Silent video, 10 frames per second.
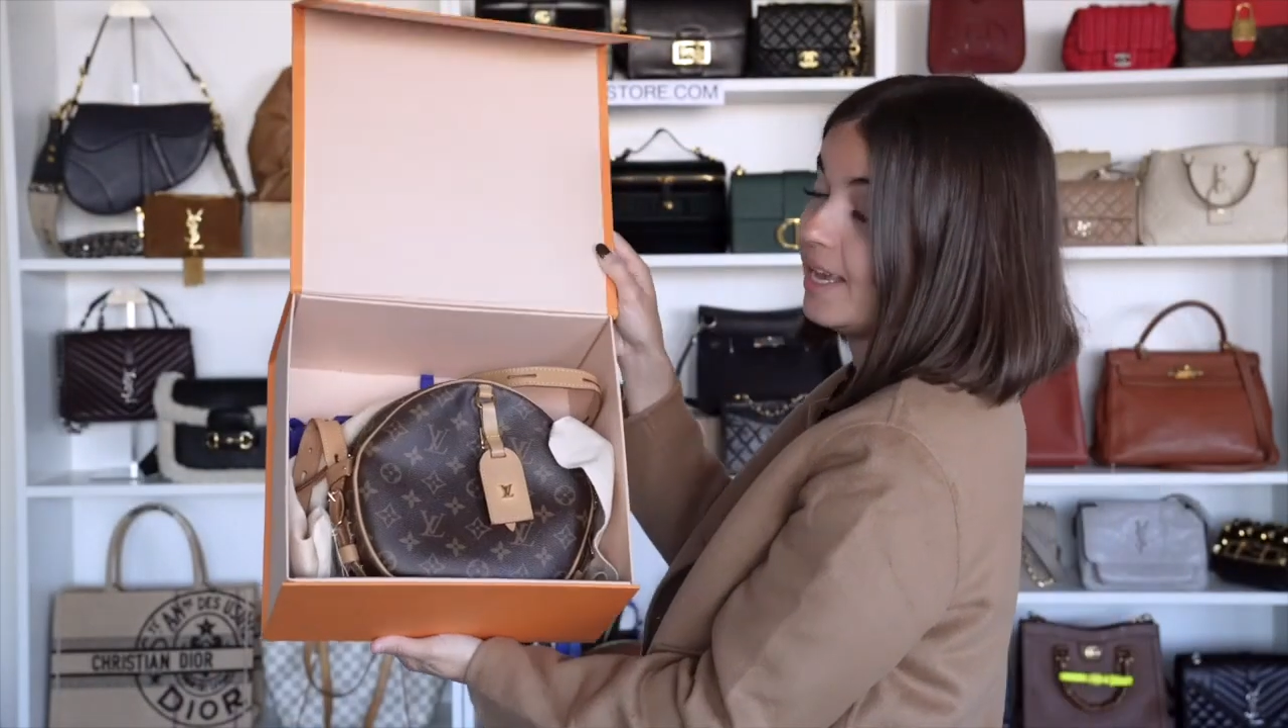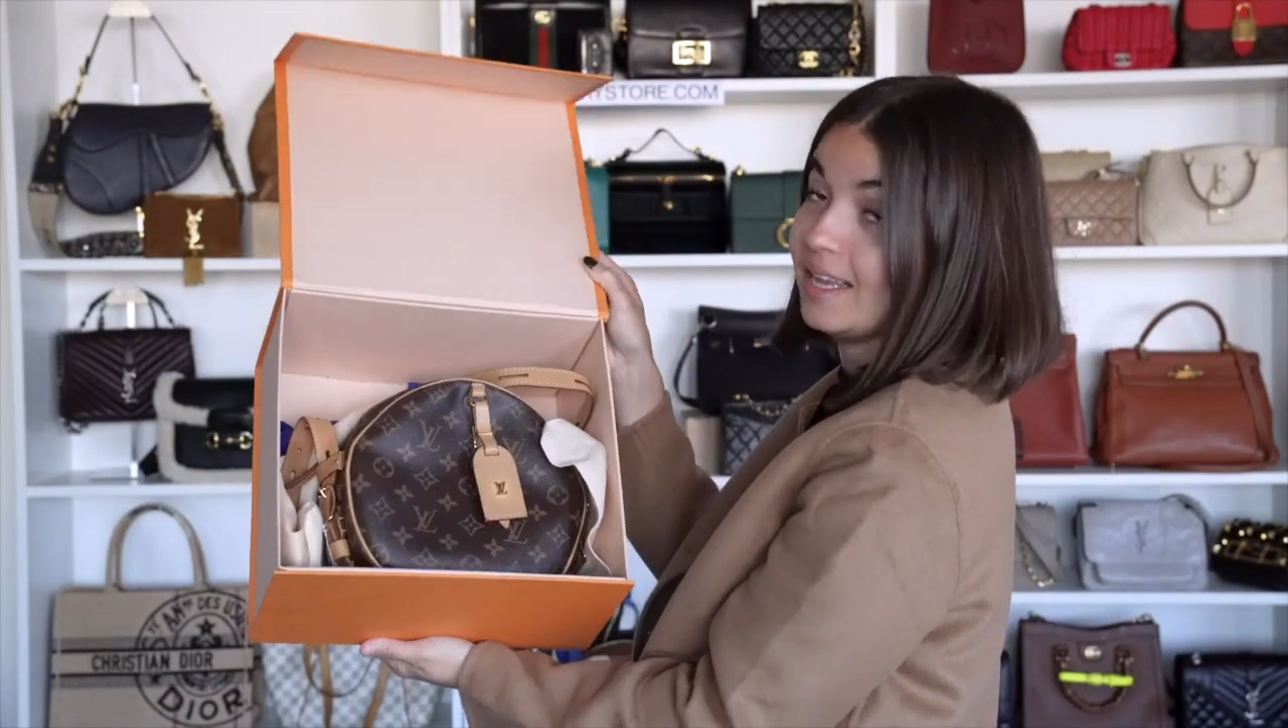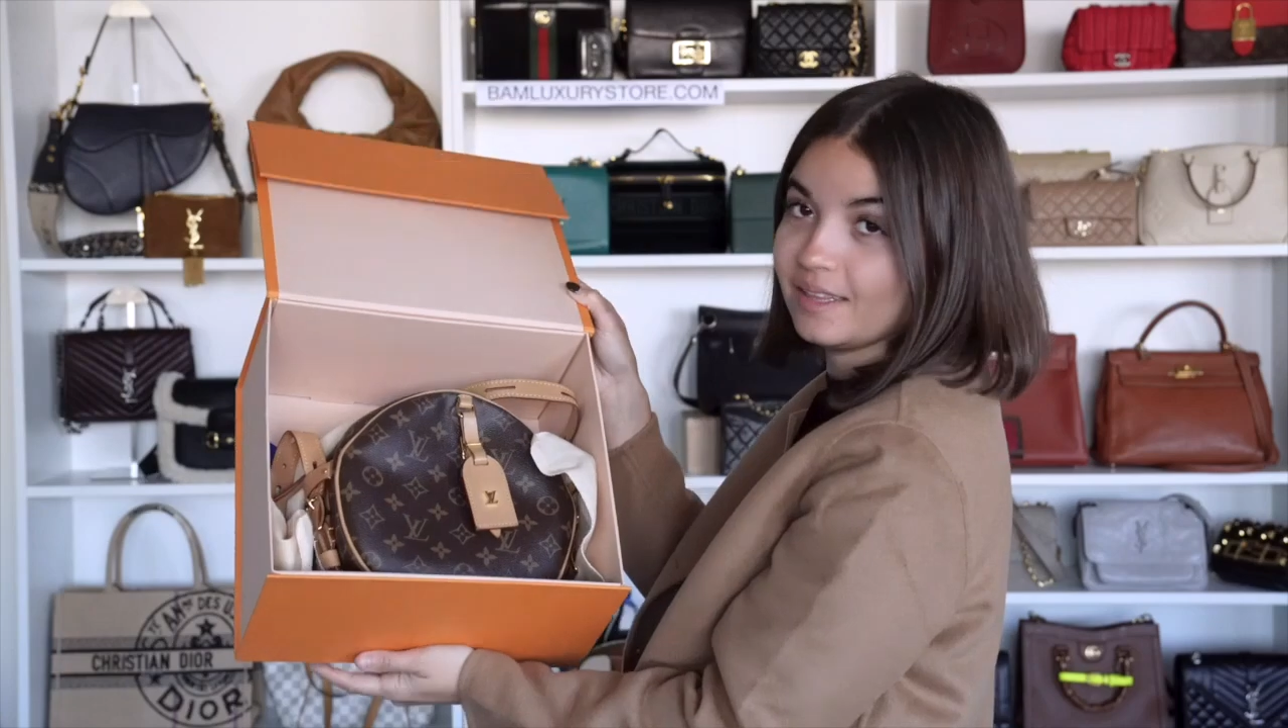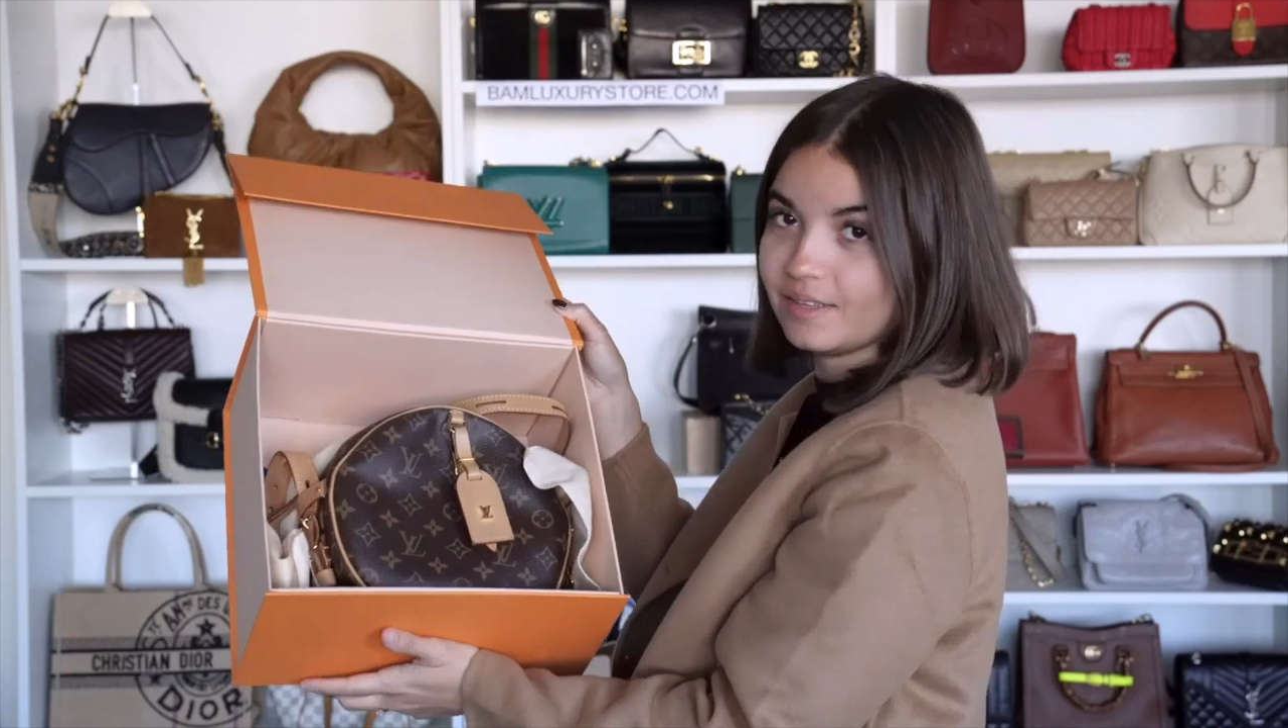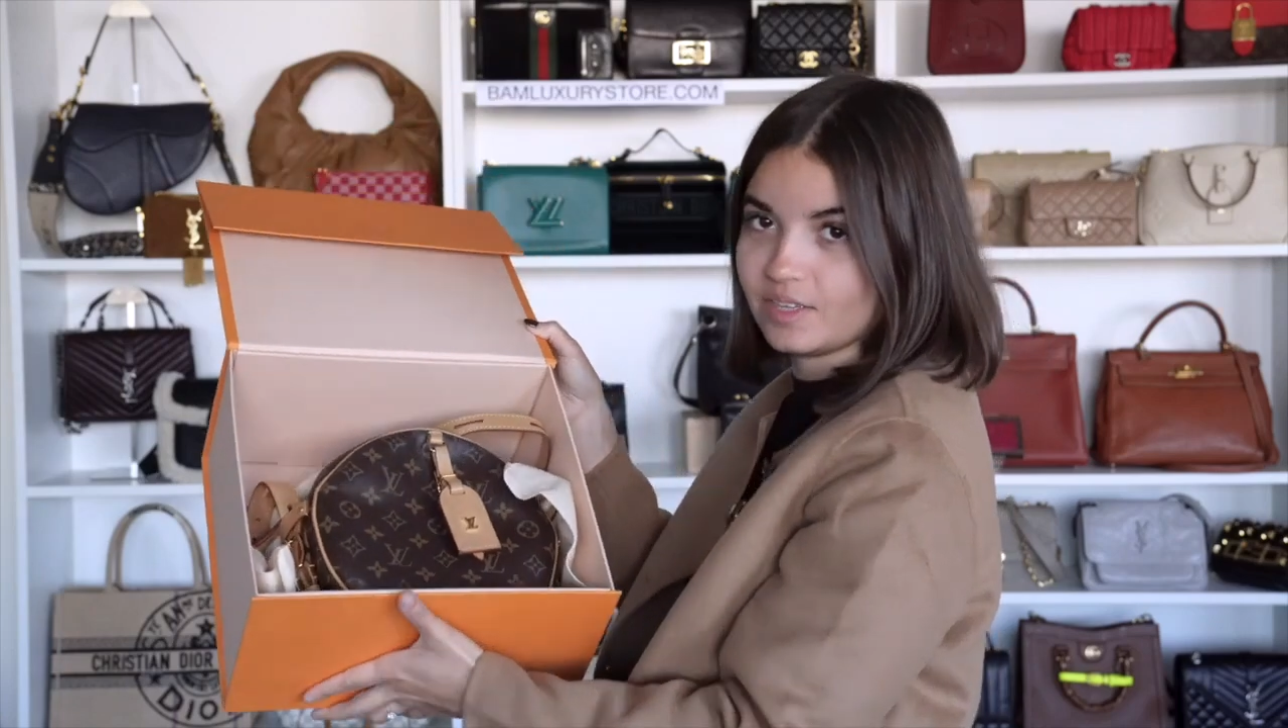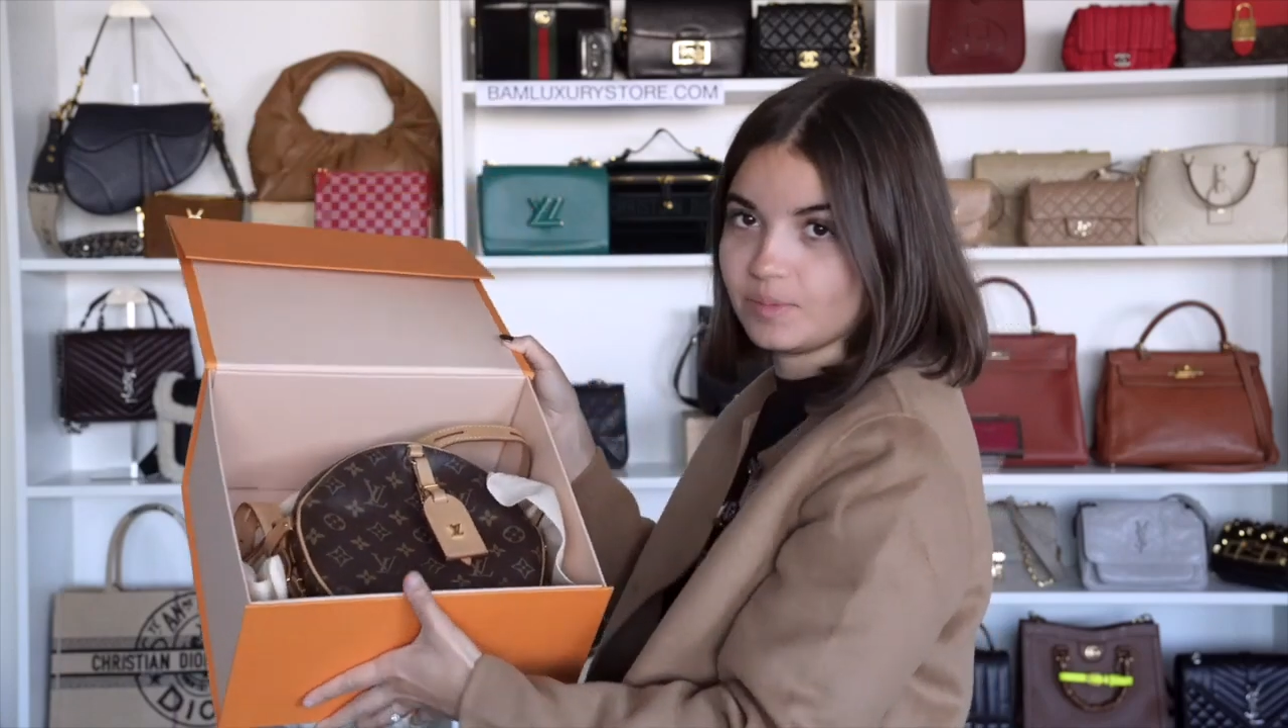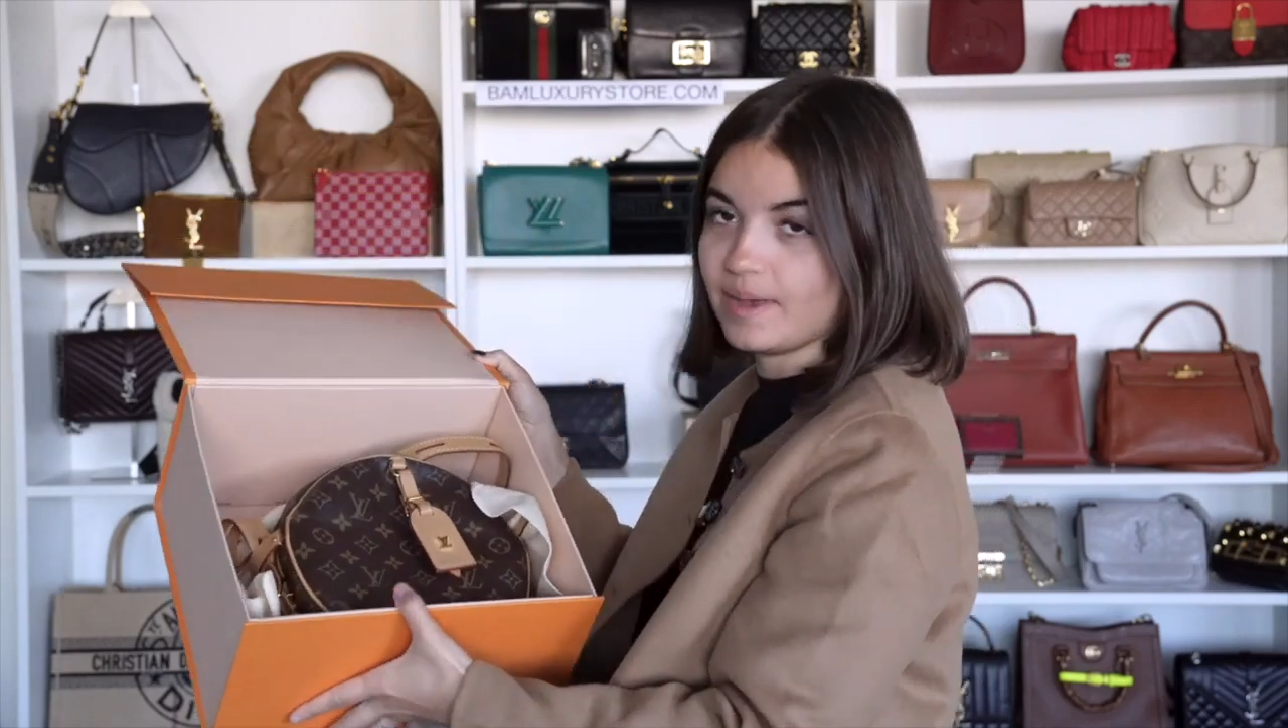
and the dust